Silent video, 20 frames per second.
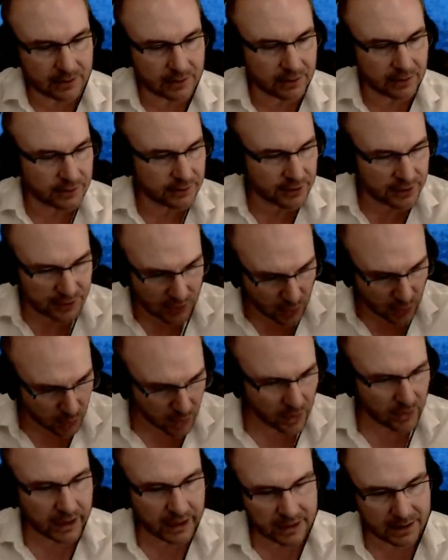They're just
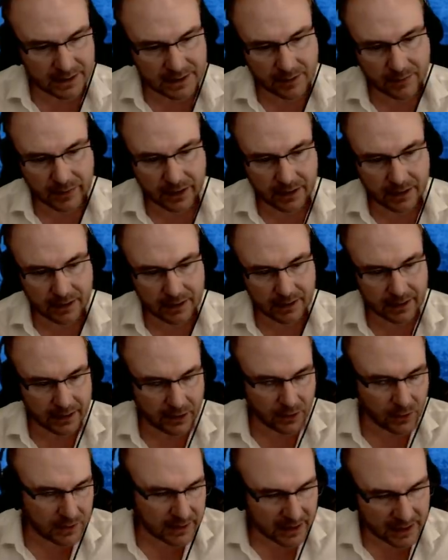quoting something in the
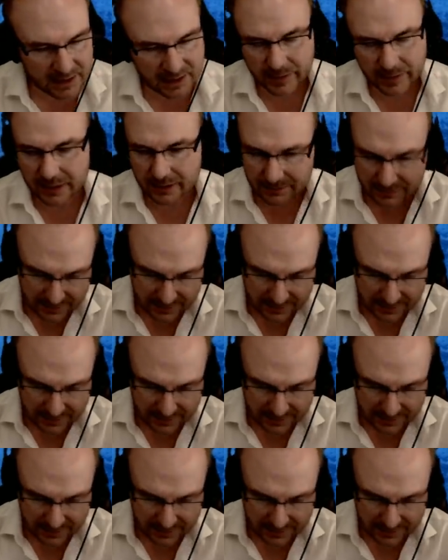Old Testament.